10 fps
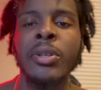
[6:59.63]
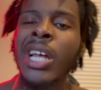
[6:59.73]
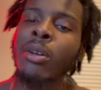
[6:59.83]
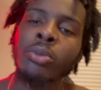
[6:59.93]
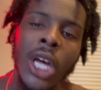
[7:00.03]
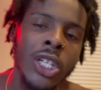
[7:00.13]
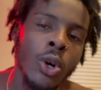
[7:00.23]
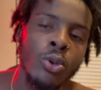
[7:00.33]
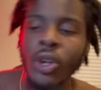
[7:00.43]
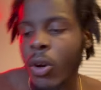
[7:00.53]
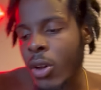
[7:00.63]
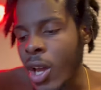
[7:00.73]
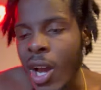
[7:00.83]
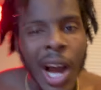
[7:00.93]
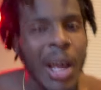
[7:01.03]
I told y'all,
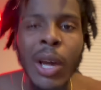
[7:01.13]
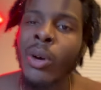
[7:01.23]
I ain't